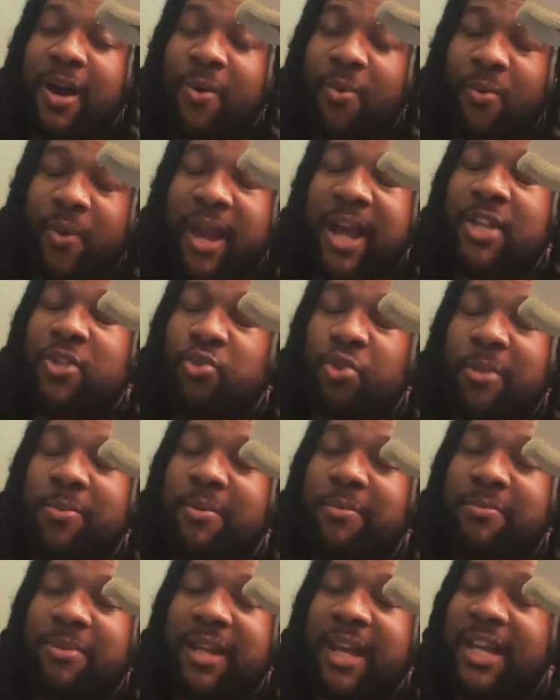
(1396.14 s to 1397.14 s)
a wet,
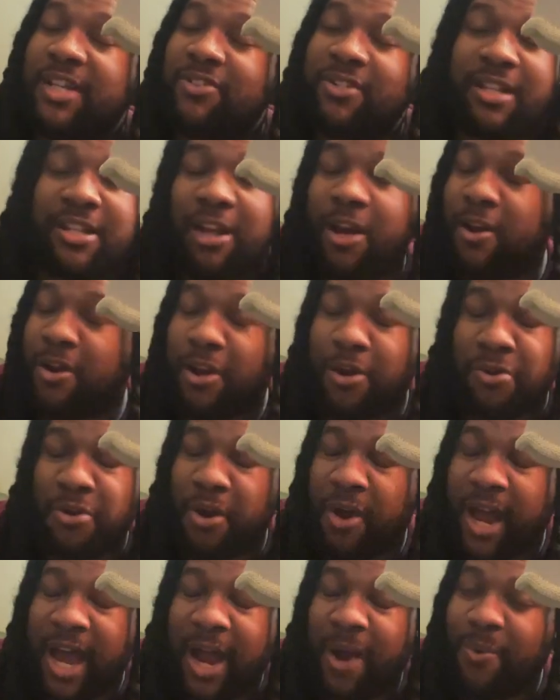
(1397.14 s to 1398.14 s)
dripping plant. She's like, no, no,
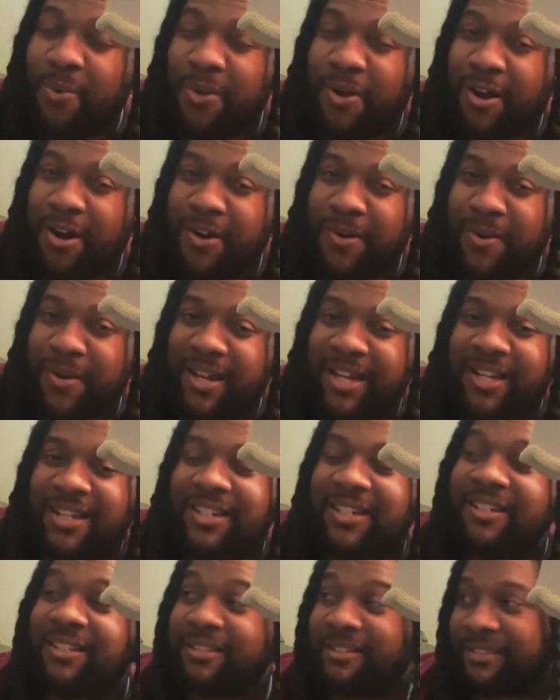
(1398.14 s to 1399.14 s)
no, I'll water
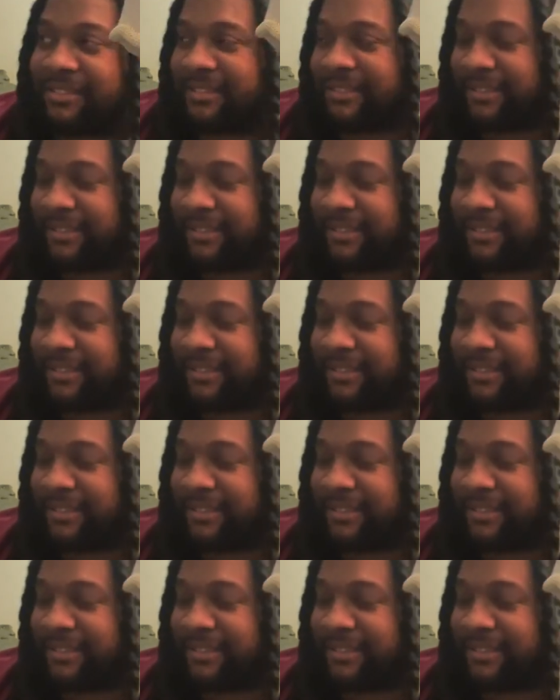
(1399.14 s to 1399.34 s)
it.